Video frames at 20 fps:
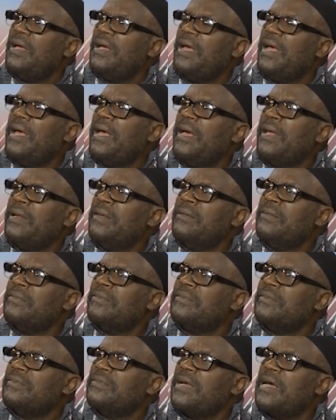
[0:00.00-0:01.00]
And
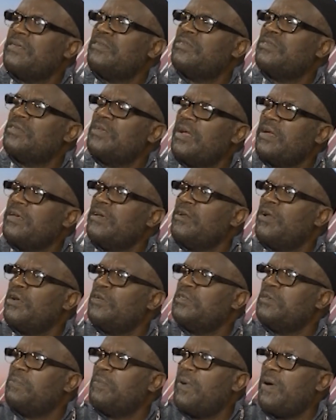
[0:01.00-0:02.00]
got stuck in
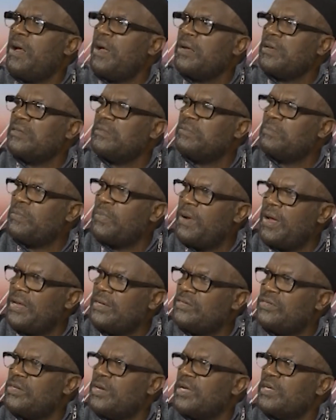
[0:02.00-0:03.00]
Orchard Park
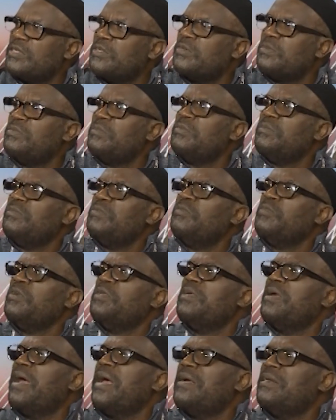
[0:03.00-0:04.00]
Projects
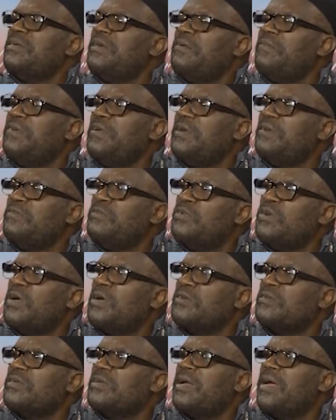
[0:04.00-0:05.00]
with the activity of
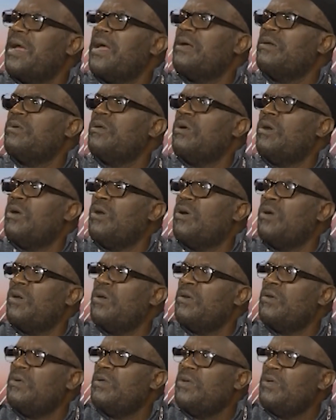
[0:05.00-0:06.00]
drugs and
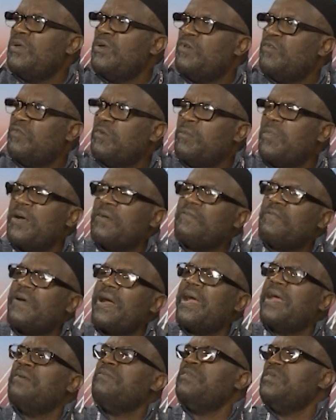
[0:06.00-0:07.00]
alcohol for about
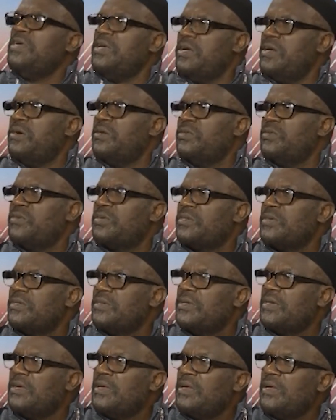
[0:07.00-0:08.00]
5 years
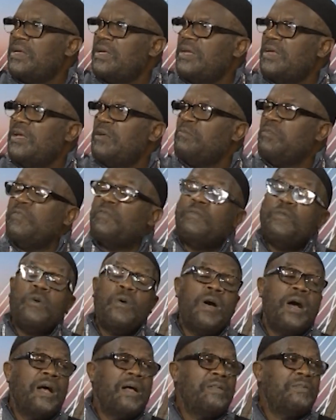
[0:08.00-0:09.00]

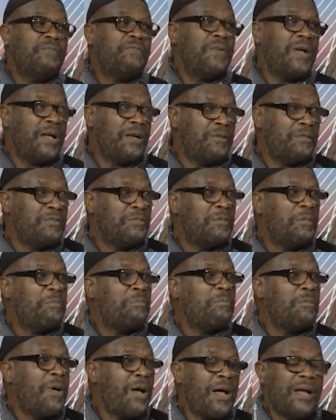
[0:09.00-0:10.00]
before I found
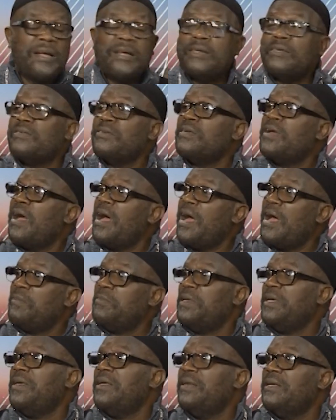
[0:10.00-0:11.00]
Marcus
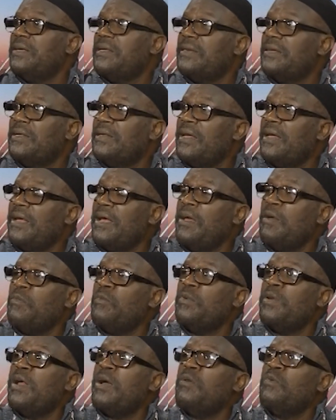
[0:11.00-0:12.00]
Garvey. And when I